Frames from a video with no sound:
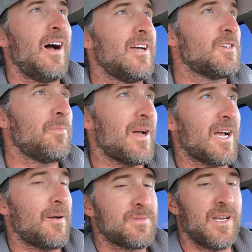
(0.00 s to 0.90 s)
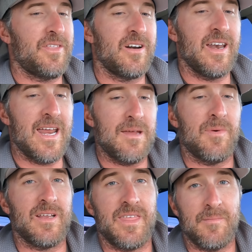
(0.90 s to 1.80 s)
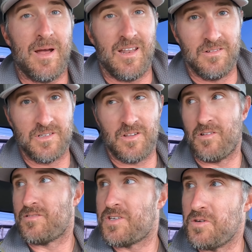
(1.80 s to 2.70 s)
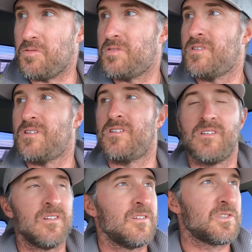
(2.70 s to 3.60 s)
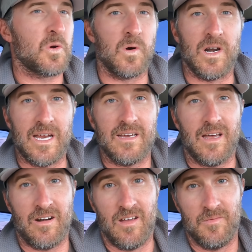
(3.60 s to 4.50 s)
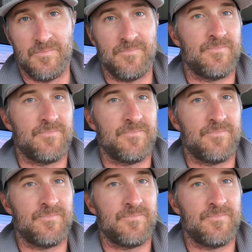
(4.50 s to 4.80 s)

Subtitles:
I just hope that cop's not there today. He might think my load's a little too squirrely. I don't know.